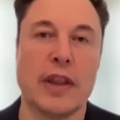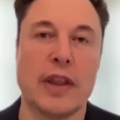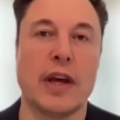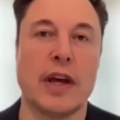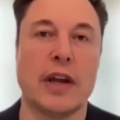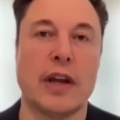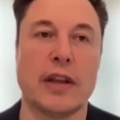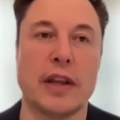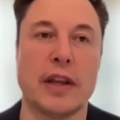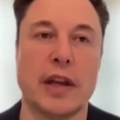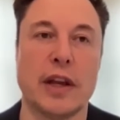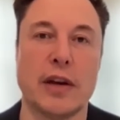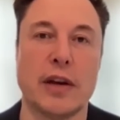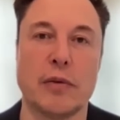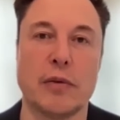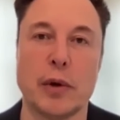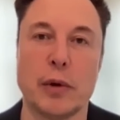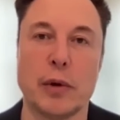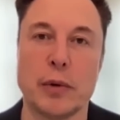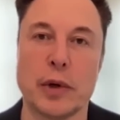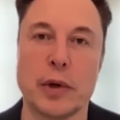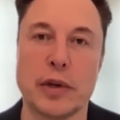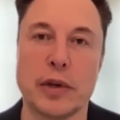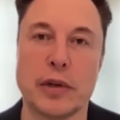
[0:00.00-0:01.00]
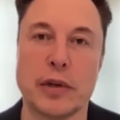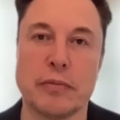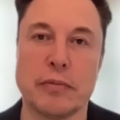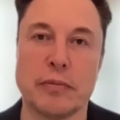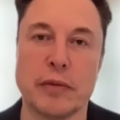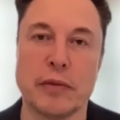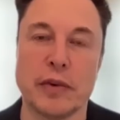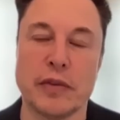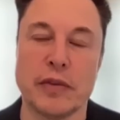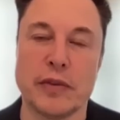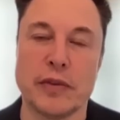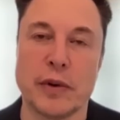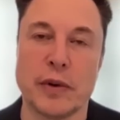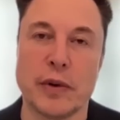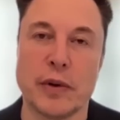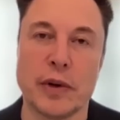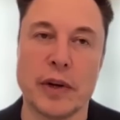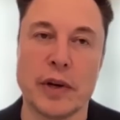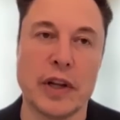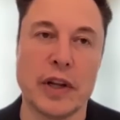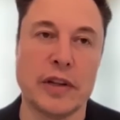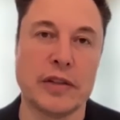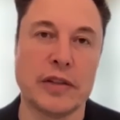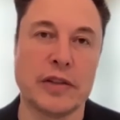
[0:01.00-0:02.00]
then, then we would move
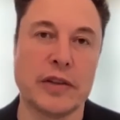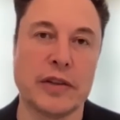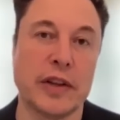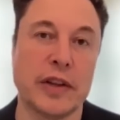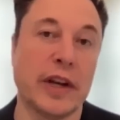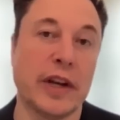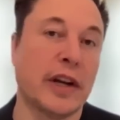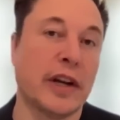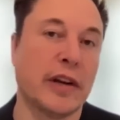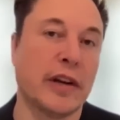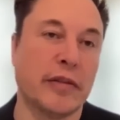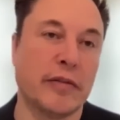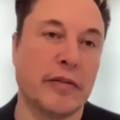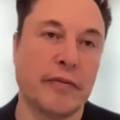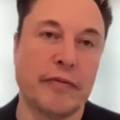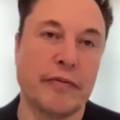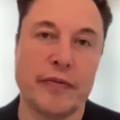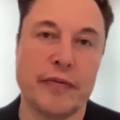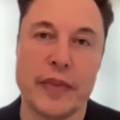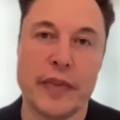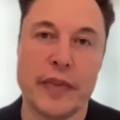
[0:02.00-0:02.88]
forward. And so they did.